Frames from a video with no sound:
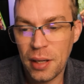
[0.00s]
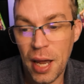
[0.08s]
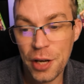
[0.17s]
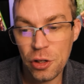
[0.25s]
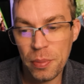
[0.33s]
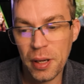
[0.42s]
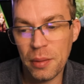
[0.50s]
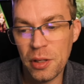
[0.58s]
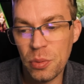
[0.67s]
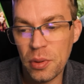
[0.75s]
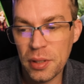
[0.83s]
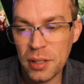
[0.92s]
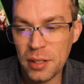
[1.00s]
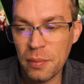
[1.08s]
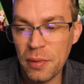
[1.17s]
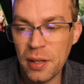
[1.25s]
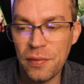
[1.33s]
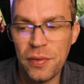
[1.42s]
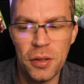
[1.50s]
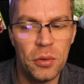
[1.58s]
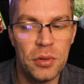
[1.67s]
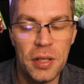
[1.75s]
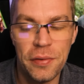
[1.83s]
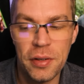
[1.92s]
As you pick up this wand, something
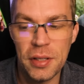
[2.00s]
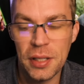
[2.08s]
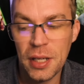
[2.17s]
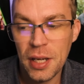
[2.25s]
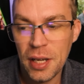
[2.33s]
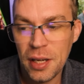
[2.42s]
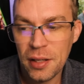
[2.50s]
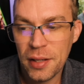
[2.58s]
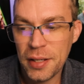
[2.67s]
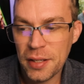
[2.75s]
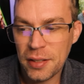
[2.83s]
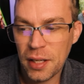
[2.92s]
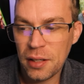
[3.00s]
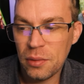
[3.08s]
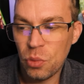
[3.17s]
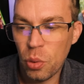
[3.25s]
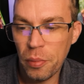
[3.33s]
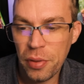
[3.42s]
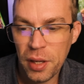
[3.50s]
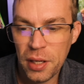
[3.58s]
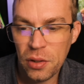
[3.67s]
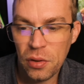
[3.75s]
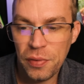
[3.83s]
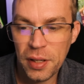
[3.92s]
feels different. There's a sudden warmth
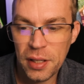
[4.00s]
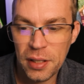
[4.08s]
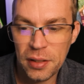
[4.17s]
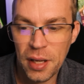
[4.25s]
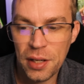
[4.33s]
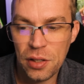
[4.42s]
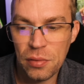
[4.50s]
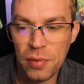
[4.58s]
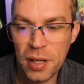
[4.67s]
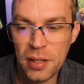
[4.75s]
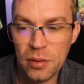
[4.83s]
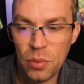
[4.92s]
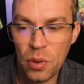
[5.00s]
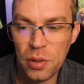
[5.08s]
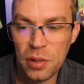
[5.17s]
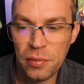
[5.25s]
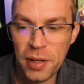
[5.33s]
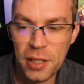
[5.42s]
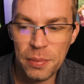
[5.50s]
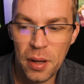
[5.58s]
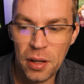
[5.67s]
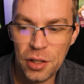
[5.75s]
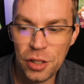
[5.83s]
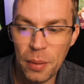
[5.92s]
in your fingers. As you raise the wand, red
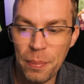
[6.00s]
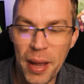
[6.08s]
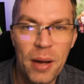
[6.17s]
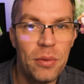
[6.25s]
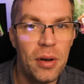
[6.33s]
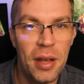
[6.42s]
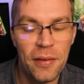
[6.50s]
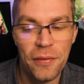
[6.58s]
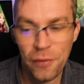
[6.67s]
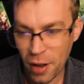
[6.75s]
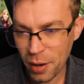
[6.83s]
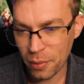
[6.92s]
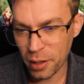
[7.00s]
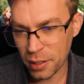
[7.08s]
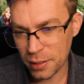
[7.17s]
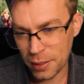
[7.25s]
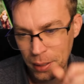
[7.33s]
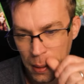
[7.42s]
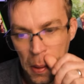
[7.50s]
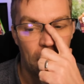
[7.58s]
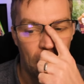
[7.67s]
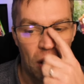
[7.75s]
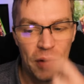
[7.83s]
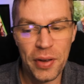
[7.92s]
sparks jump out like fireworks.
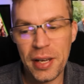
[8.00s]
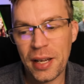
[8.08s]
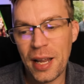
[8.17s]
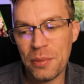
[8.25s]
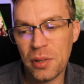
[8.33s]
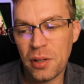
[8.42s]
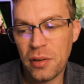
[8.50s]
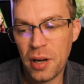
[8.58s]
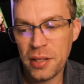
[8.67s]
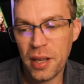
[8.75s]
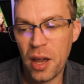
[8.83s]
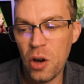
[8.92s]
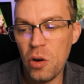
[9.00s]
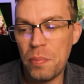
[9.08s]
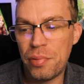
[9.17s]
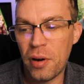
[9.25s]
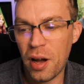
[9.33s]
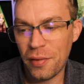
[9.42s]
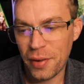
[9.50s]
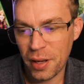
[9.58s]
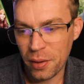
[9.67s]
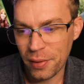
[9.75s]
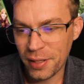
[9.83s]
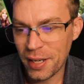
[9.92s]
Ollivander claps and cries, oh,
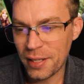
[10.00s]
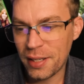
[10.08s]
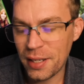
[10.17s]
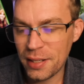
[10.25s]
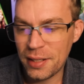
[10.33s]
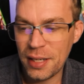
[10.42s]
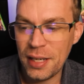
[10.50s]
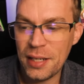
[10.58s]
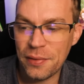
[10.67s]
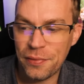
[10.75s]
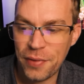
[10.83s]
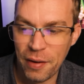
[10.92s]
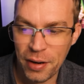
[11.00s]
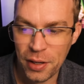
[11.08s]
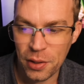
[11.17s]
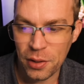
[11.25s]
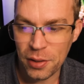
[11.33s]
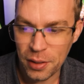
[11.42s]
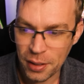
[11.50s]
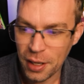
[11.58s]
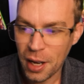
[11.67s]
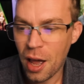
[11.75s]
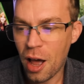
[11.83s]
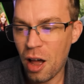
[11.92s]
bravo. Yes, indeed, very good.
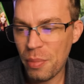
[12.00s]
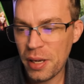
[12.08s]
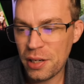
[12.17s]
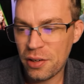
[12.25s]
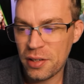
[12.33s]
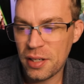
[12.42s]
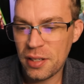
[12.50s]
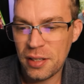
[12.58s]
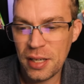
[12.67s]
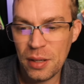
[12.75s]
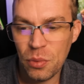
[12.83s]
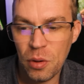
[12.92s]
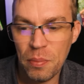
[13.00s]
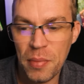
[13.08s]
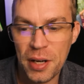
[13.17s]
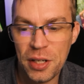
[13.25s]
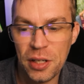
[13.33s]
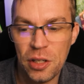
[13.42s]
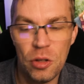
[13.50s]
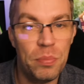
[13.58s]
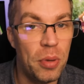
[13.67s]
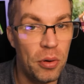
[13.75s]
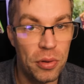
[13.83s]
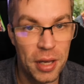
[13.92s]
I'll be interested to see what magic you
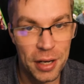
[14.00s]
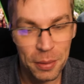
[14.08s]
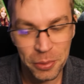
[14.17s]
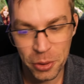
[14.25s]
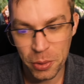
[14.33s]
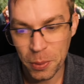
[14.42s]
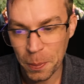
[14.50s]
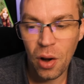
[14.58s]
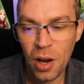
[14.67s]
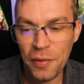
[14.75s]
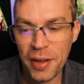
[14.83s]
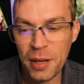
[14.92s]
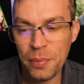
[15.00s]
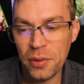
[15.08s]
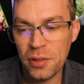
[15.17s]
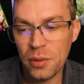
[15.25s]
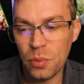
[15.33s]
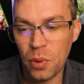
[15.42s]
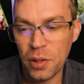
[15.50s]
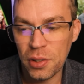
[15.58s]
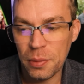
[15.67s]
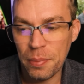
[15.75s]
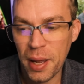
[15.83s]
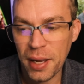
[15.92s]
both get up to. Ollivander puts the
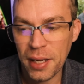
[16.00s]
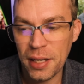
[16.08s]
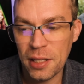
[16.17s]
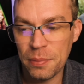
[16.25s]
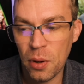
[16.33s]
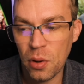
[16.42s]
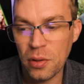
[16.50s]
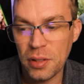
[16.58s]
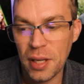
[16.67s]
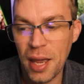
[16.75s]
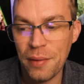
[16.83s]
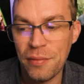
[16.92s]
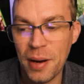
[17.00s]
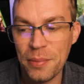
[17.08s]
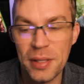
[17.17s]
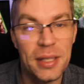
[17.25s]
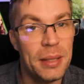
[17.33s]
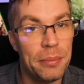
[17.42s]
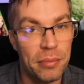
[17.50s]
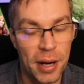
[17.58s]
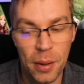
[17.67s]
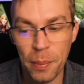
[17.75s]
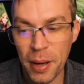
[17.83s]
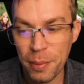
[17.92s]
wand back in its box and wraps it in
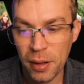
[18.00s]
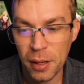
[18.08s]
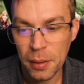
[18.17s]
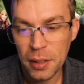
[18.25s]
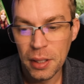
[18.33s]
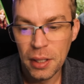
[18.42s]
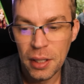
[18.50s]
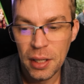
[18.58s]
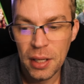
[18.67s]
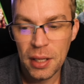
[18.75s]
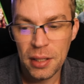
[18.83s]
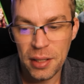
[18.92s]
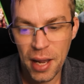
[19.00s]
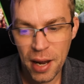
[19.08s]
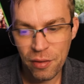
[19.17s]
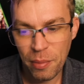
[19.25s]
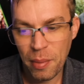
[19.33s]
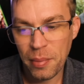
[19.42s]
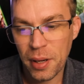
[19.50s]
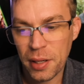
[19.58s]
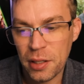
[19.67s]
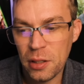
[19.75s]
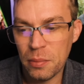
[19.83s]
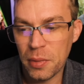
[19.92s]
brown paper. Now
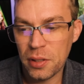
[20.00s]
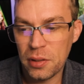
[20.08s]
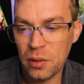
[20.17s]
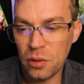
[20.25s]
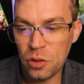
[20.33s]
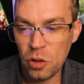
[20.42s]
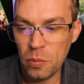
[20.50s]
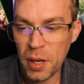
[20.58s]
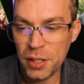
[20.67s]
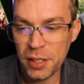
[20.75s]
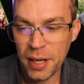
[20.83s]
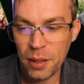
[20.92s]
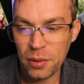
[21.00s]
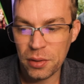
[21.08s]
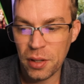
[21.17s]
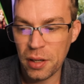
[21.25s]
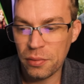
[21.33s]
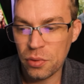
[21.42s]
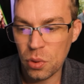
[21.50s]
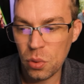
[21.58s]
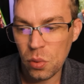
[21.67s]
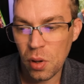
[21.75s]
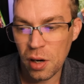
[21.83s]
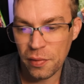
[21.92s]
remember, you must not do magic outside of
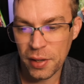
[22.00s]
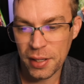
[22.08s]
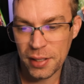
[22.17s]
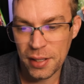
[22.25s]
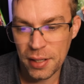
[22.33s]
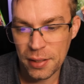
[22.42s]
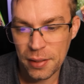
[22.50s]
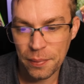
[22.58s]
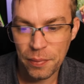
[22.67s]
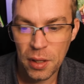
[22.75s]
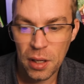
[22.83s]
school, Ollivander says.